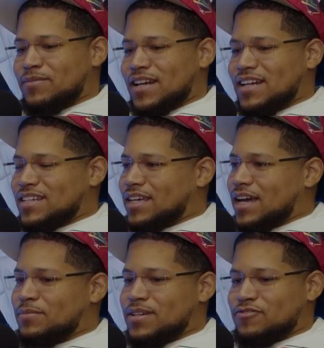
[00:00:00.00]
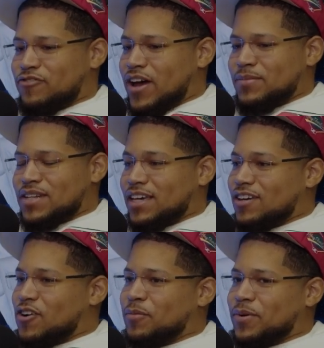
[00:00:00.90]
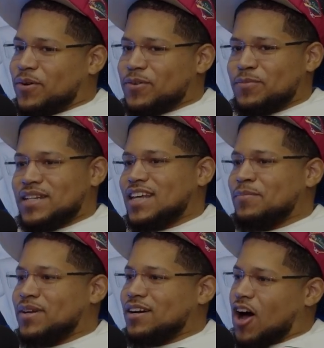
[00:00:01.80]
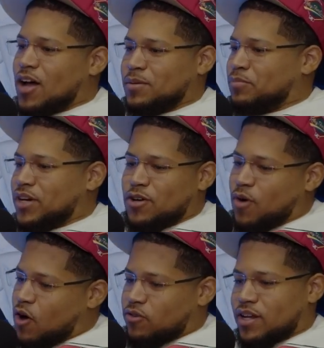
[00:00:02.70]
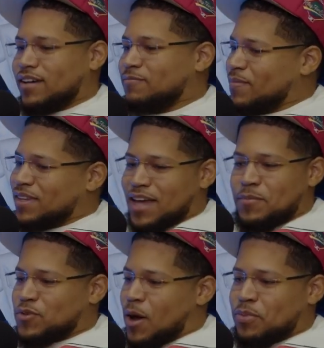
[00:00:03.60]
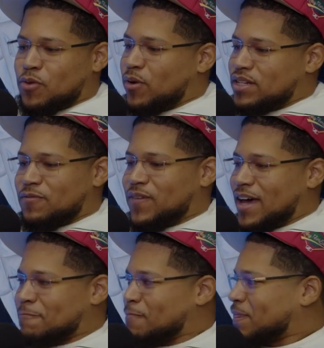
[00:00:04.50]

And he just came to me random. He's like, yo, bro, you've been telling me to bring you out. Like, I'm throwing this event.